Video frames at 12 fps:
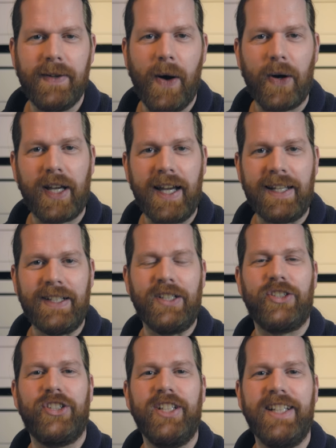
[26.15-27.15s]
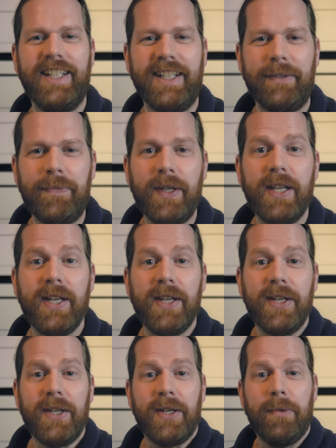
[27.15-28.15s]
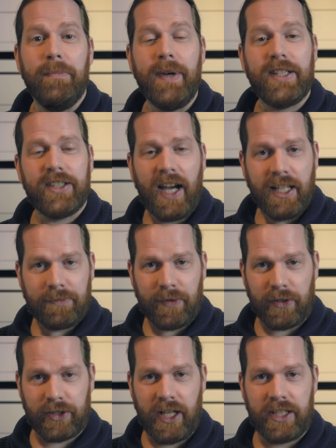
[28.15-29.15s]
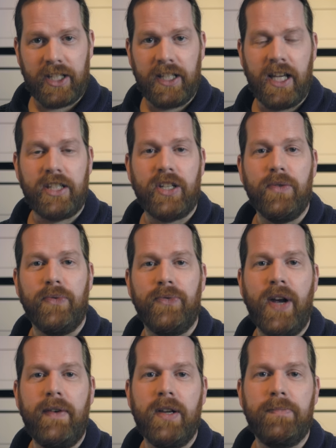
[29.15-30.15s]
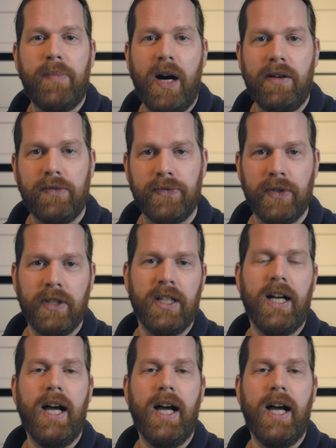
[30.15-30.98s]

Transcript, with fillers: Okay, you're still here. Mid-size processing is very powerful.